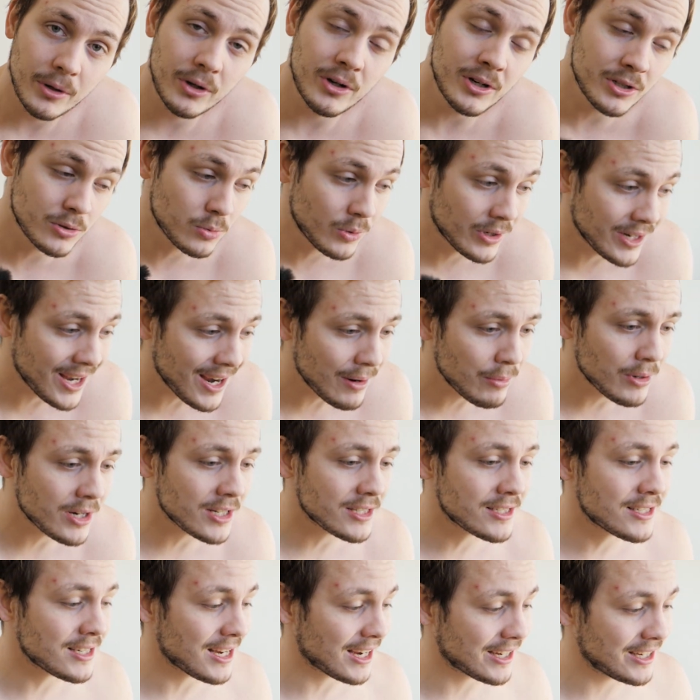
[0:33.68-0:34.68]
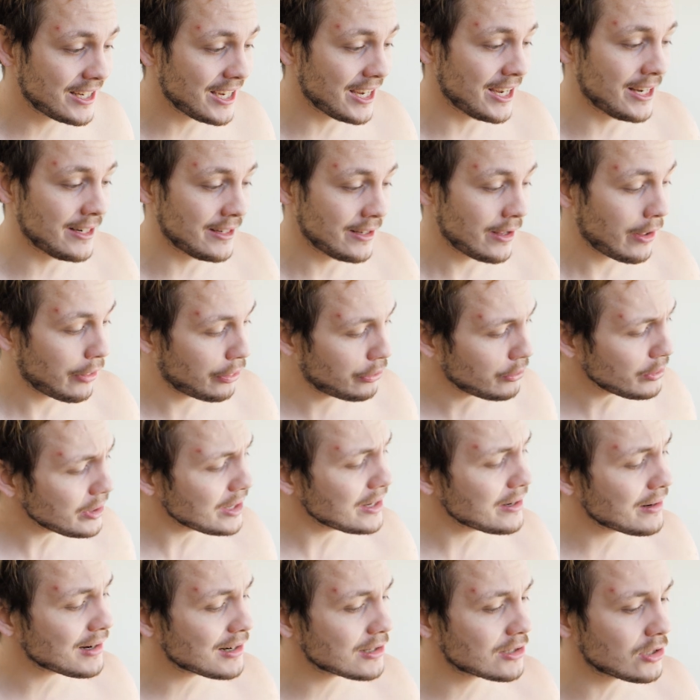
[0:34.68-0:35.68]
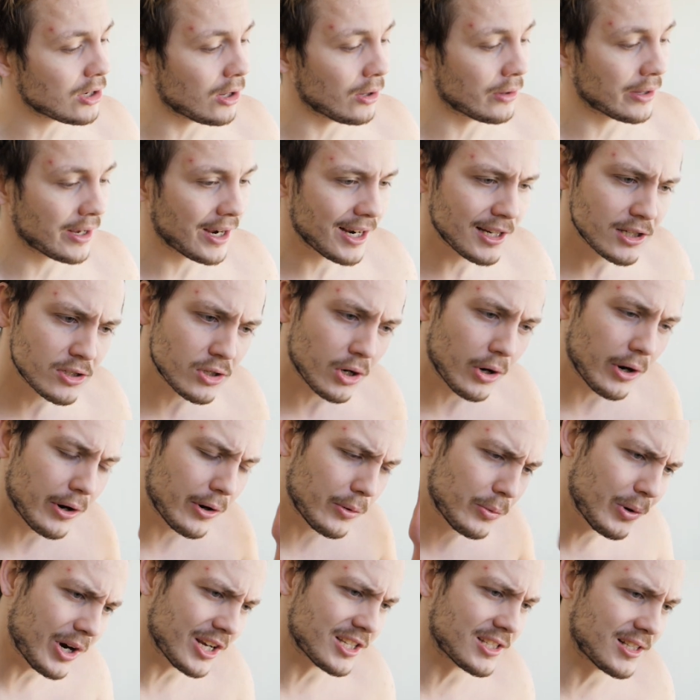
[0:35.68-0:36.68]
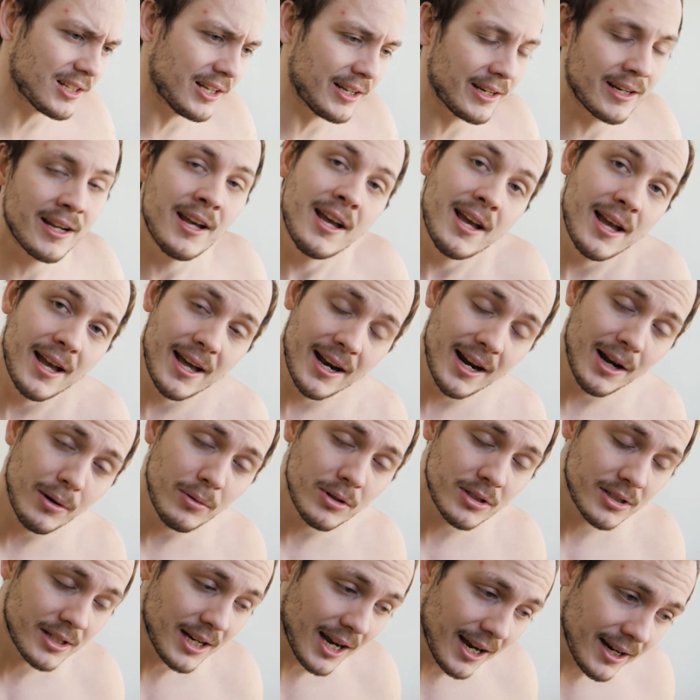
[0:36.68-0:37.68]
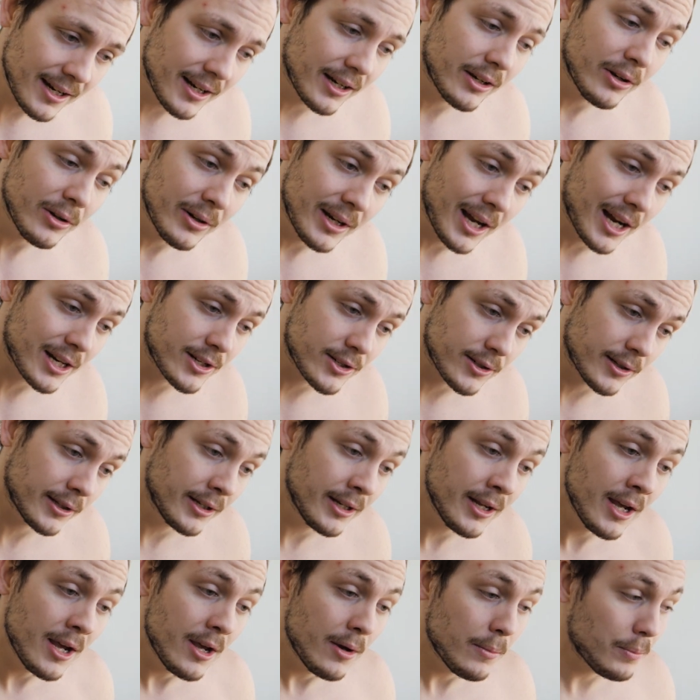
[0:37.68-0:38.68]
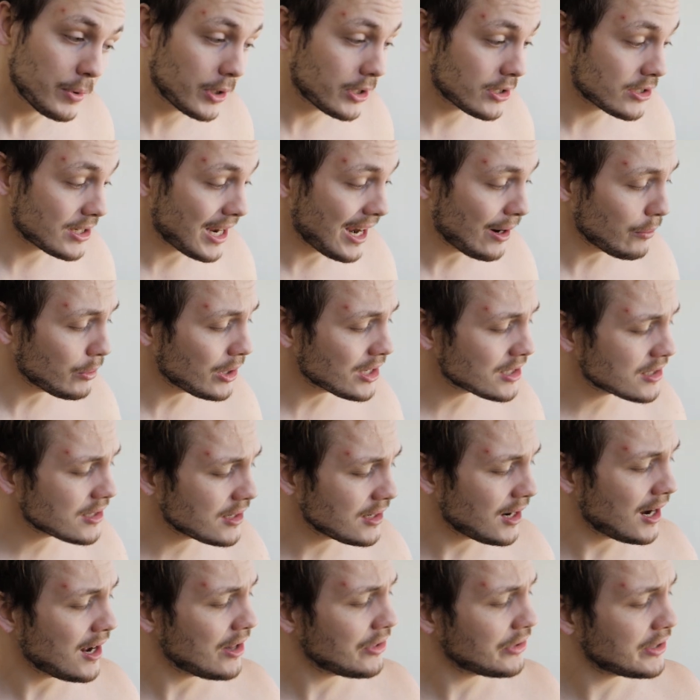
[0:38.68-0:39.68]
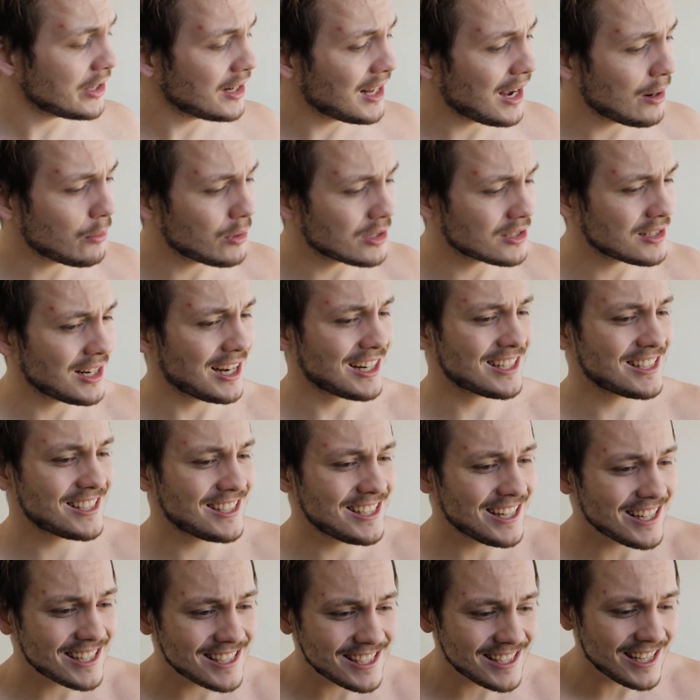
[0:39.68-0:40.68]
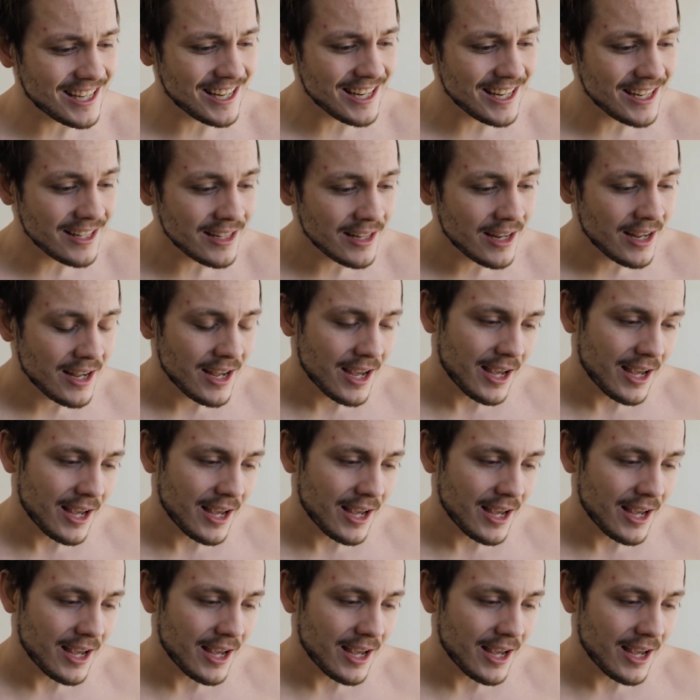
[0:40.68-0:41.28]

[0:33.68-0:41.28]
Because when I was a kid, 3 years old, I started wrestling. And I was kinda good actually, because I wrestled until I was like 16.